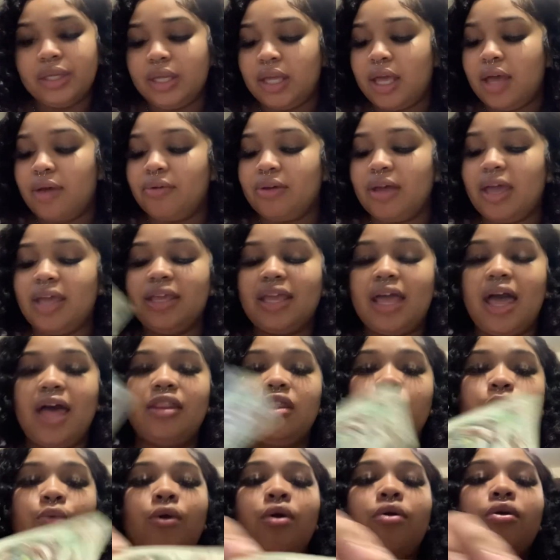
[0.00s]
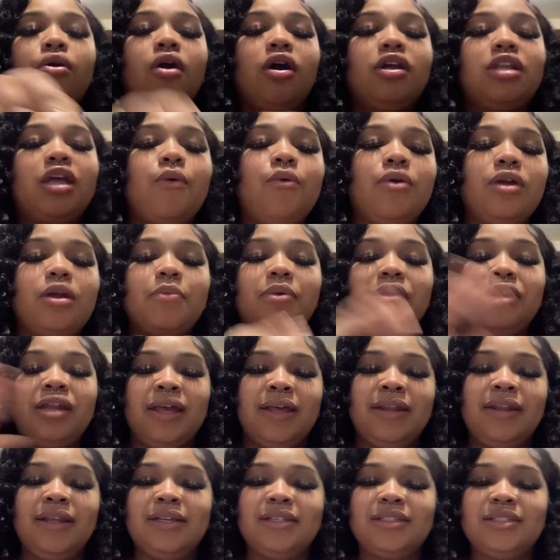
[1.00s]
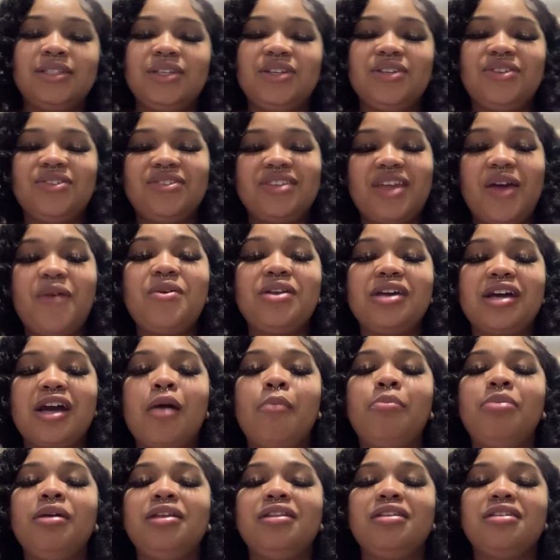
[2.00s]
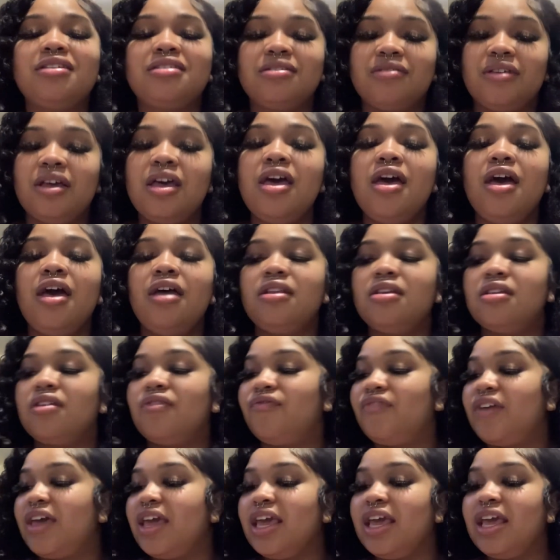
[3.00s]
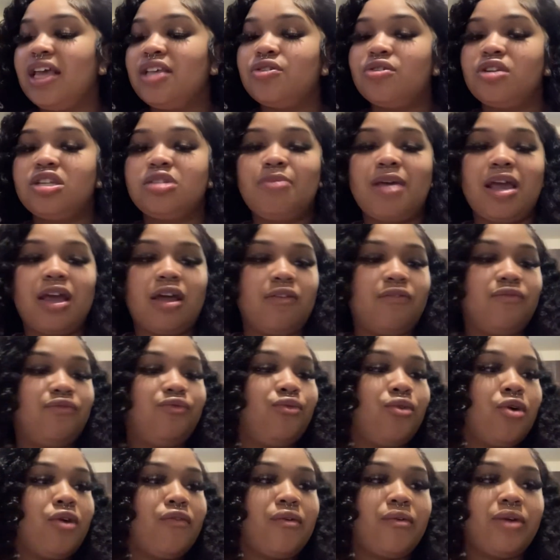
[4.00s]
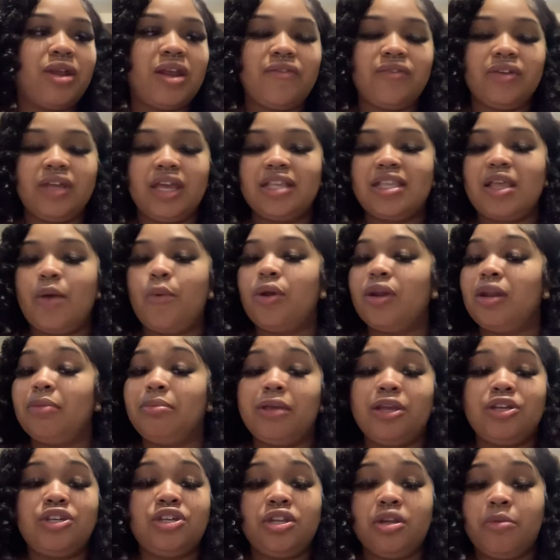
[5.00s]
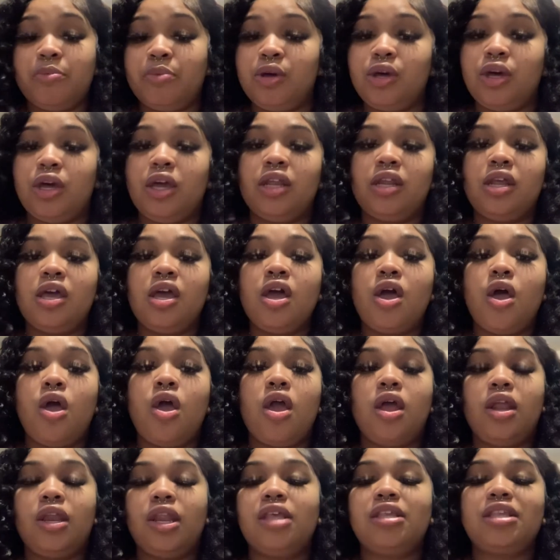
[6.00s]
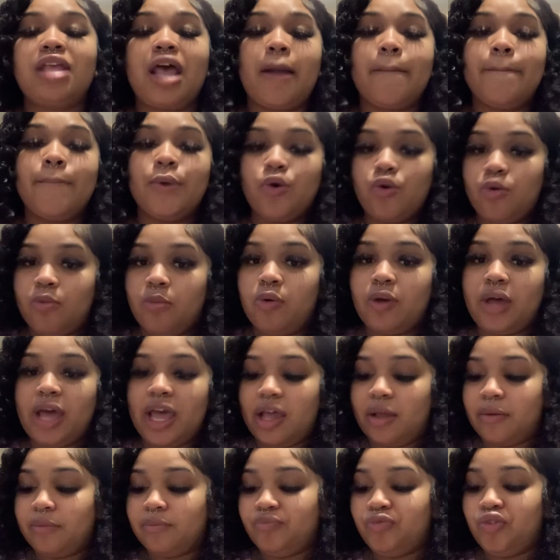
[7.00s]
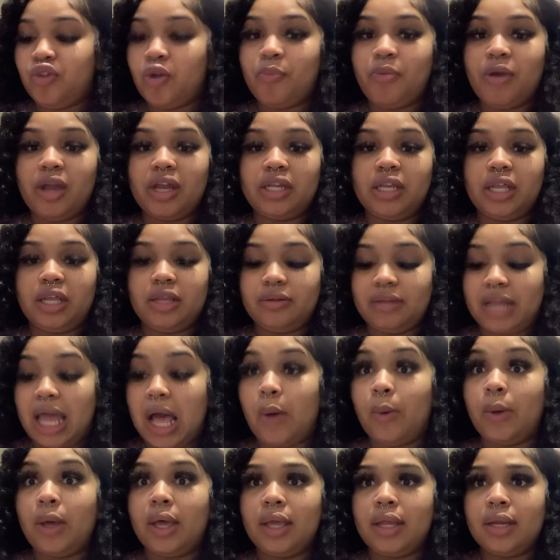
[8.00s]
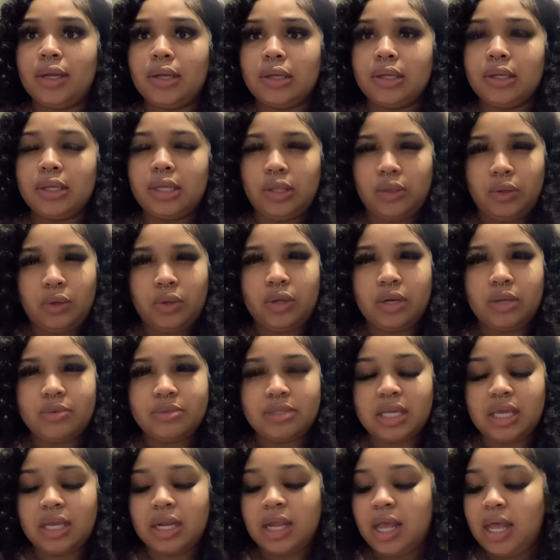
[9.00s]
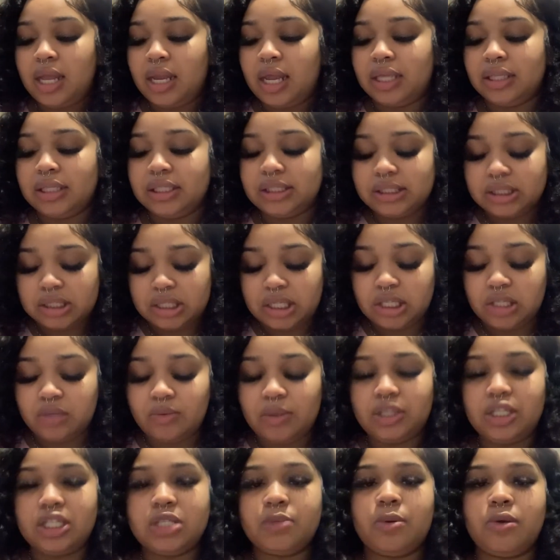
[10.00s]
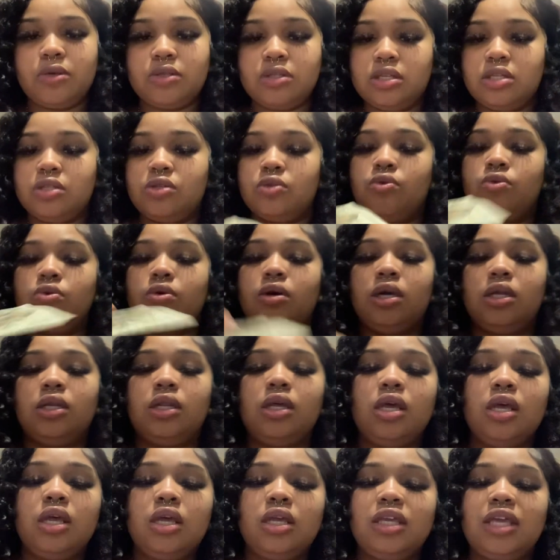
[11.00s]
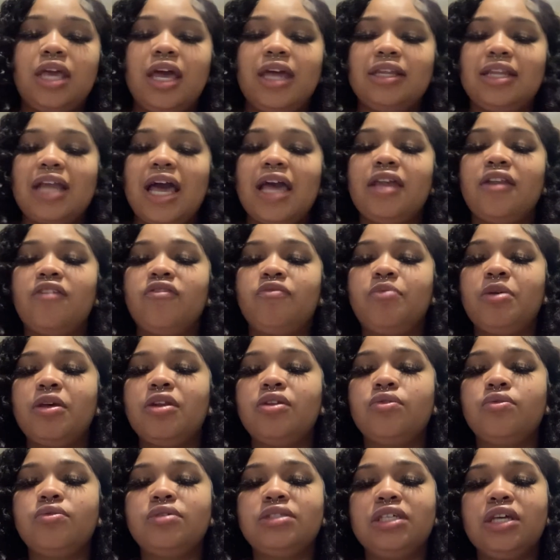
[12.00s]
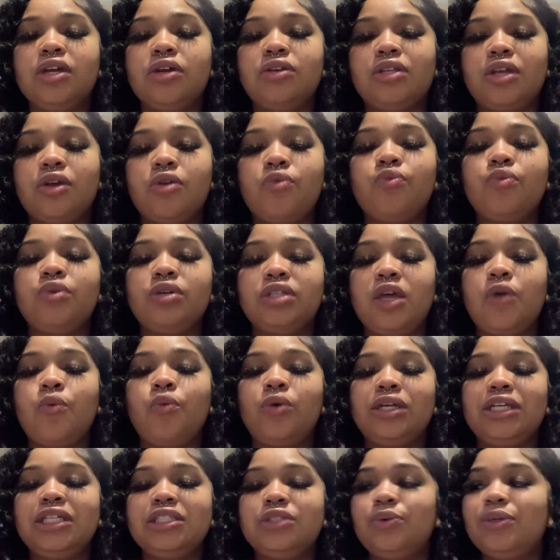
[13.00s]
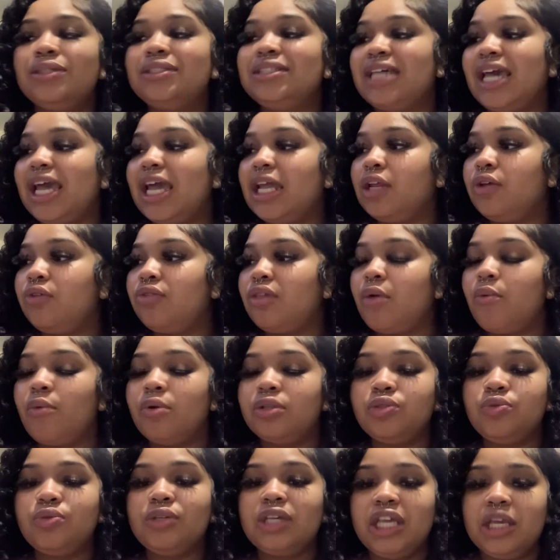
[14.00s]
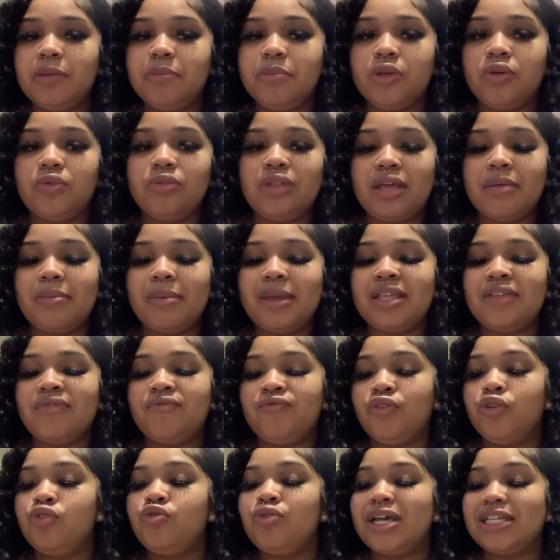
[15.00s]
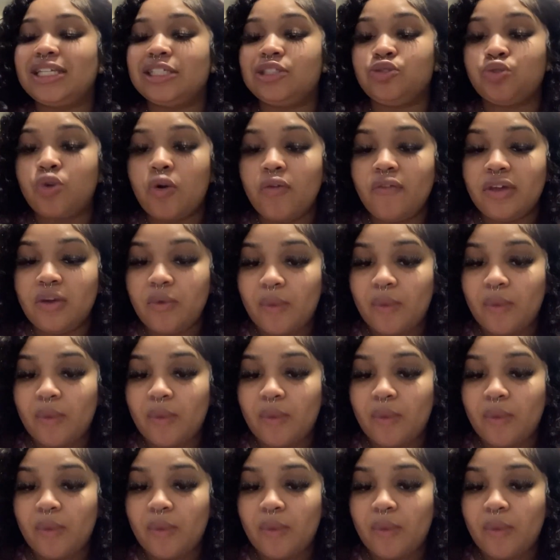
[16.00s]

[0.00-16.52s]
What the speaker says: Okay, yeah, the World card. They want to put an ending to you. They want to complete this phase, or this back and forth, or whatever it is. They want to nip that shit in the bud. It's like, boom, okay, you're pregnant. Now what? You know what I'm saying? Like, this is what this person is on. Yeah, Knight of Pentacles here. They're wanting to attain you. They want to keep you. They may view you as a trophy